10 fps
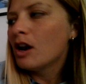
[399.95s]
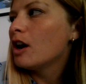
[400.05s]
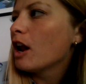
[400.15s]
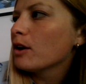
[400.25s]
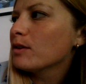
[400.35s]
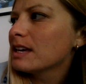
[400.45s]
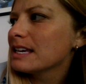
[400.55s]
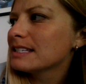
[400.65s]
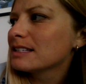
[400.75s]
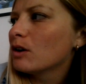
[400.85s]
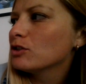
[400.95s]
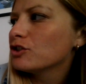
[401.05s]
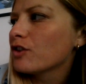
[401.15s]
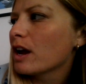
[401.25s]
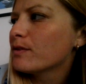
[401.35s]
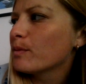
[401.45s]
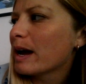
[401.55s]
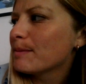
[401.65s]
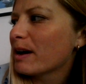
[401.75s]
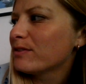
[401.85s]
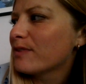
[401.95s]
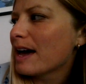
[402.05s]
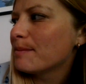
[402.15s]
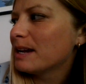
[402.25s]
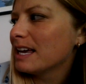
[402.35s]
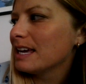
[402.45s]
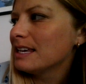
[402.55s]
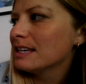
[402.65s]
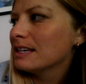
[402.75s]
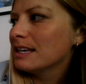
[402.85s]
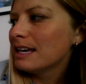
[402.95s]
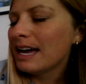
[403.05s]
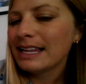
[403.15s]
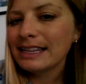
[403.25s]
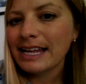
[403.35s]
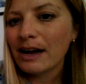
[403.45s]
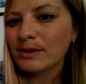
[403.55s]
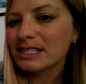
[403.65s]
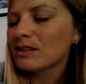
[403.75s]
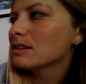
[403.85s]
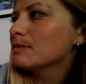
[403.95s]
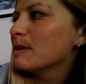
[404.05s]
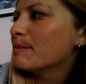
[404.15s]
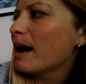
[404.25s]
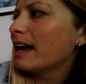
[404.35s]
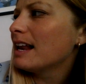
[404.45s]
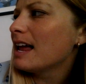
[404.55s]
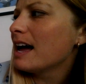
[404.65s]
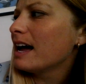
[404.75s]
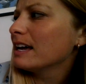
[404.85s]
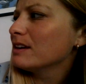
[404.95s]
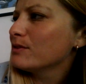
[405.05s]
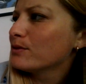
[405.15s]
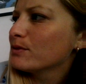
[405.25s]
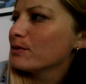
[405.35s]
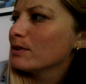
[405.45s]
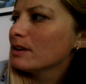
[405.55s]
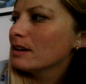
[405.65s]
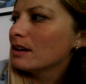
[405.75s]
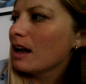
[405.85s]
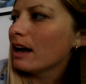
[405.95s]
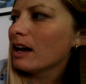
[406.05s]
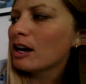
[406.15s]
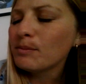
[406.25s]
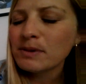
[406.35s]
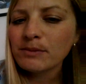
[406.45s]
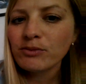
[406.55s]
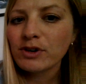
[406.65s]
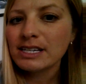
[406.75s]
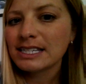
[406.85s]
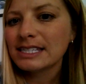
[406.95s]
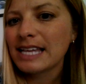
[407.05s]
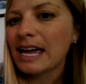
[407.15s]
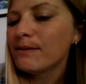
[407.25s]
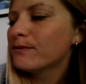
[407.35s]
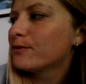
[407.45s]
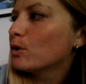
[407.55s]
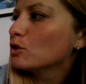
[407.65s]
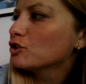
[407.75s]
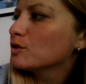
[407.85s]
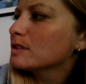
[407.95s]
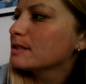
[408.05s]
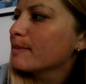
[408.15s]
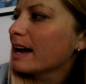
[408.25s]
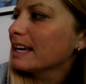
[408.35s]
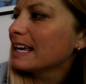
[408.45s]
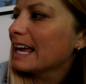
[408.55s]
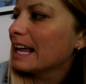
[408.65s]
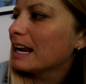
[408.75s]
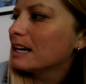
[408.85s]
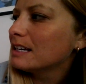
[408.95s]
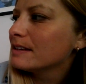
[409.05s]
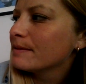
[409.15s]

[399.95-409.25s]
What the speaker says: Loki's gold drove away my family, and now it's cost me my life. I hope it brings the same fortune to my killer."